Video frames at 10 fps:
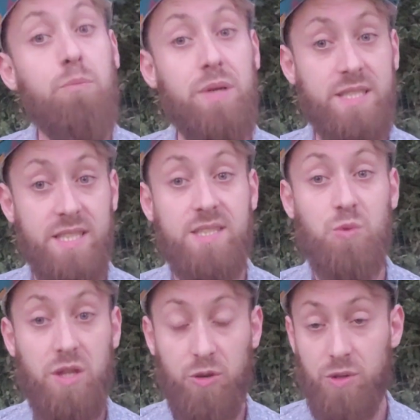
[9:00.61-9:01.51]
business
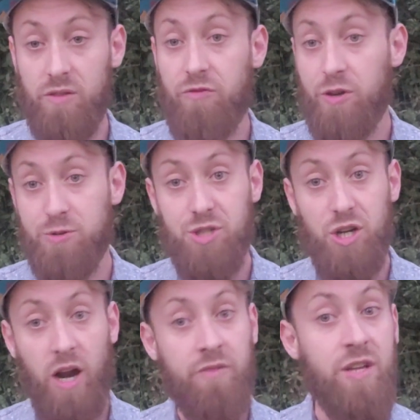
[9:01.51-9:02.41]
with you in the
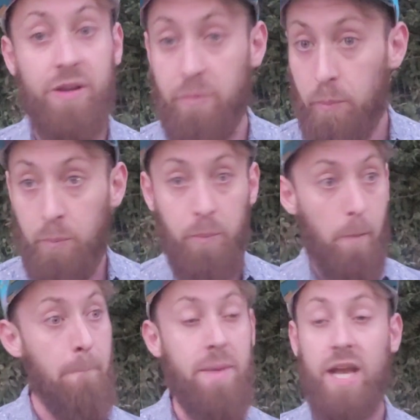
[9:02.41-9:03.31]
future. I've done
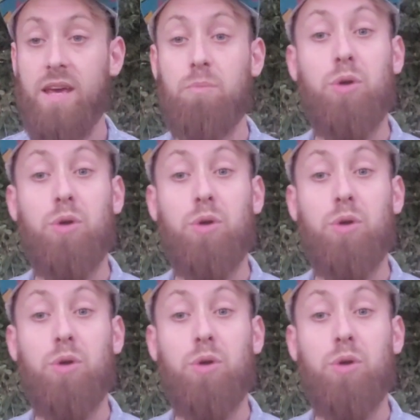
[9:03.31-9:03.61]
many